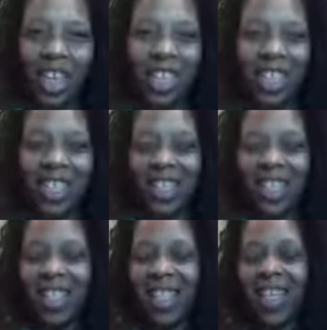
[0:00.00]
Angelus
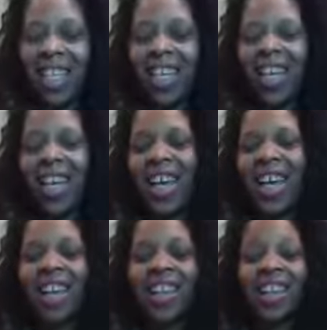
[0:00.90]
Katina,
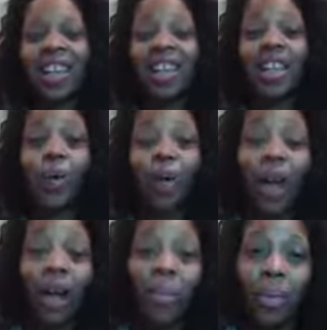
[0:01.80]
and
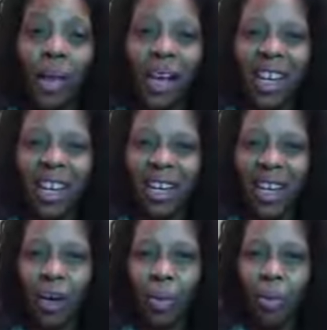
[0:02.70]
we're
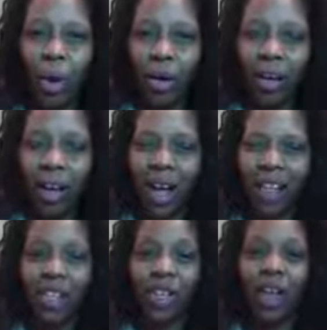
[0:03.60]
applying the Word of
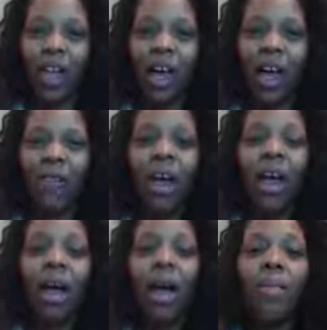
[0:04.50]
God to your life.
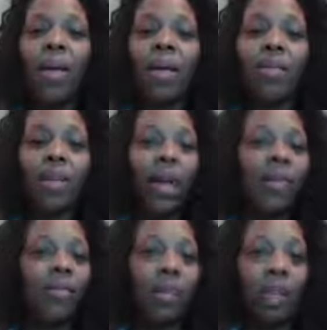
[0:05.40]
I'm making a lot
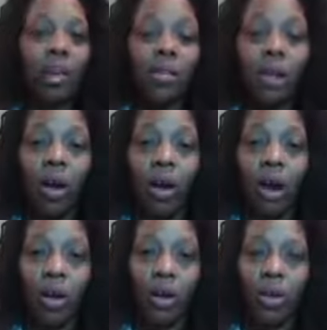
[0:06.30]
of videos and
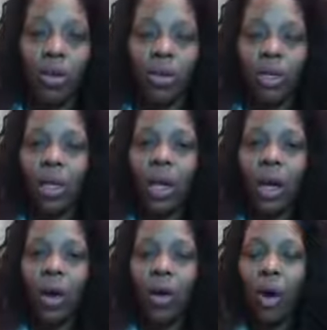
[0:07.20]
articles
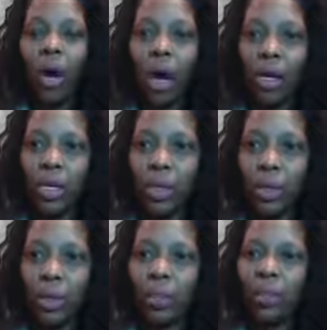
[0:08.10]
on how
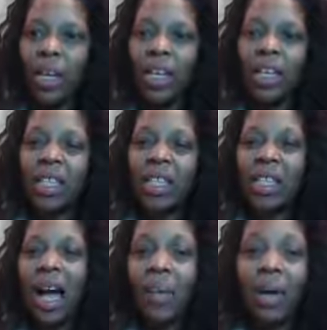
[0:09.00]
to
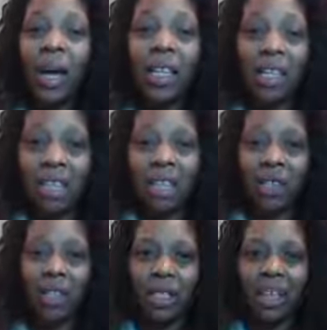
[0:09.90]
stop
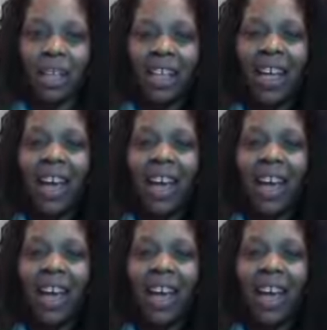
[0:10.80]
addictive sin